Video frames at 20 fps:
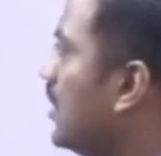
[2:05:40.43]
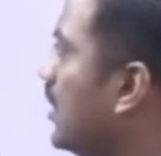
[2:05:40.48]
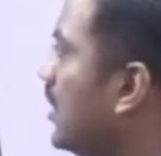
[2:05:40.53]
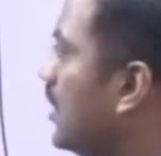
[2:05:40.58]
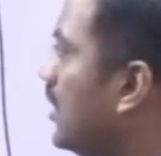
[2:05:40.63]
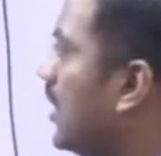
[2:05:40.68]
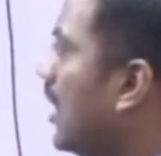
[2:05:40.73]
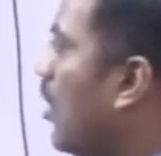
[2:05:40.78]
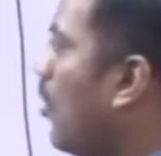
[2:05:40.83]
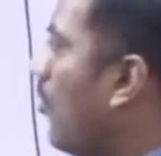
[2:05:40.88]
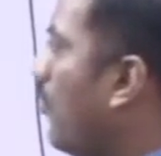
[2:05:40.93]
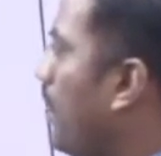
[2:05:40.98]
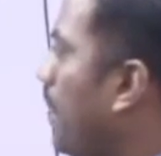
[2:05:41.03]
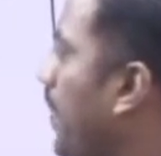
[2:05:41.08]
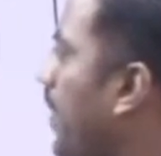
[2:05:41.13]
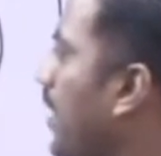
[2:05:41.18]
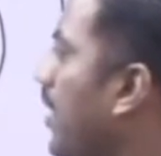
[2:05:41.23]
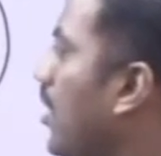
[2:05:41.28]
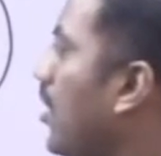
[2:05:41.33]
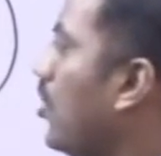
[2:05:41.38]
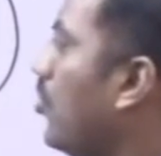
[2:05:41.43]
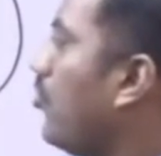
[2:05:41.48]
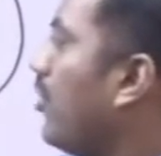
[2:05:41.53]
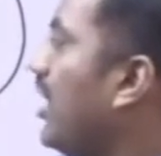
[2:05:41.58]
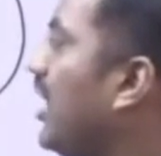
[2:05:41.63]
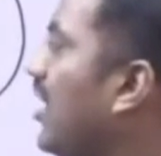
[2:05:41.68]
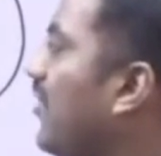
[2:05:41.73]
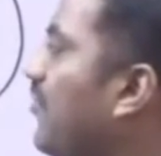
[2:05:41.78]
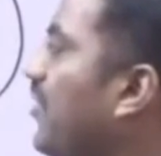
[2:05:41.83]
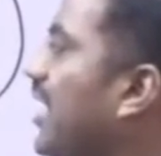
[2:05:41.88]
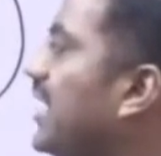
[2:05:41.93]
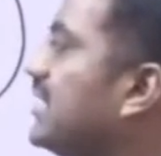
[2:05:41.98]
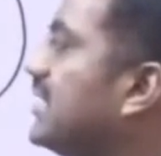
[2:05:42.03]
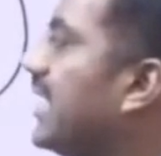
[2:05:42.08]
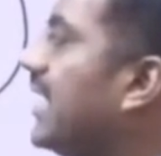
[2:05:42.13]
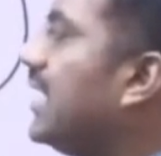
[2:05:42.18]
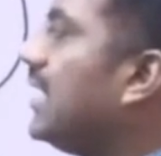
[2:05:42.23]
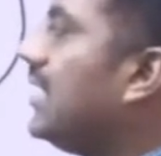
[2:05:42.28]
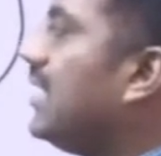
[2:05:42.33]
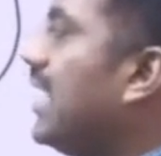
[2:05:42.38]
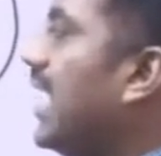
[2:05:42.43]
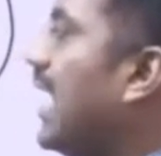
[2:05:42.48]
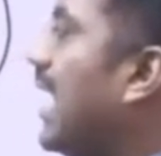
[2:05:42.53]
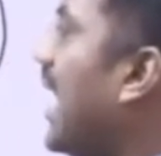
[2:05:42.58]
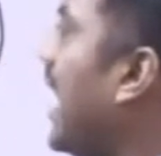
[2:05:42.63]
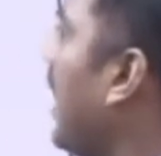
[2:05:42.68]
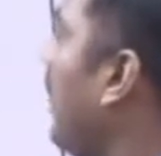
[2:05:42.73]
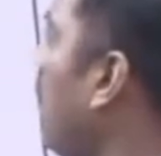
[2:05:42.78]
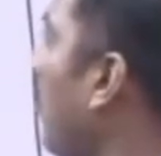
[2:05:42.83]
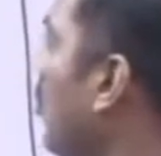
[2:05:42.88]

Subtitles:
Now 25 said they like book